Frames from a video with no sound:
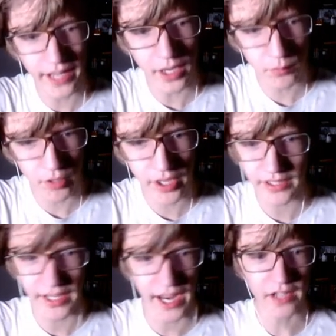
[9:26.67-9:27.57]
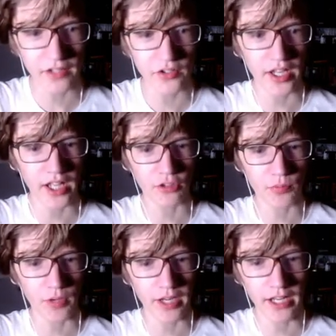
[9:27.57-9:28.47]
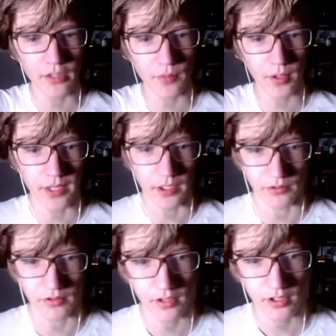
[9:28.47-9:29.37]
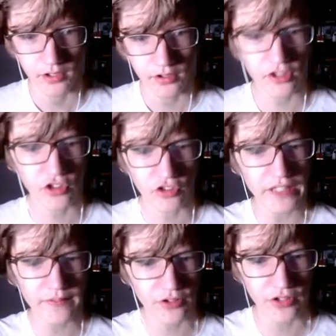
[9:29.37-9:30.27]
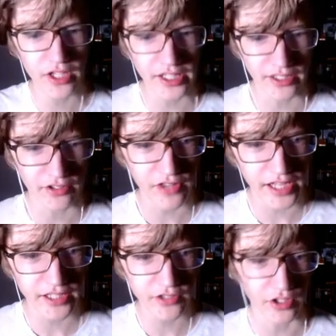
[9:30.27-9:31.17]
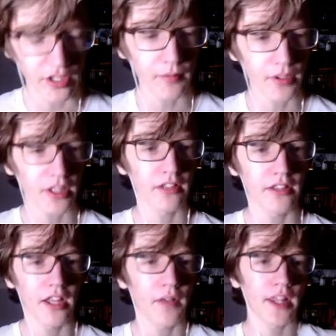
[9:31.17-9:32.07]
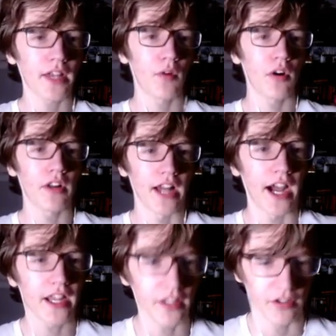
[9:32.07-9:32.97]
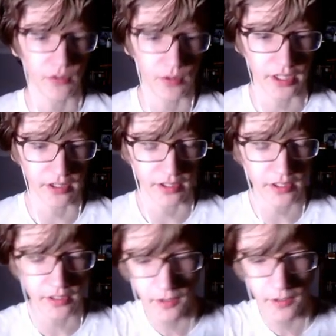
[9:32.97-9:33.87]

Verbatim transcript: outbreak, like how does it not spread anywhere else? You can just leave the city. It's that easy. Not like not like we're on an island or anything.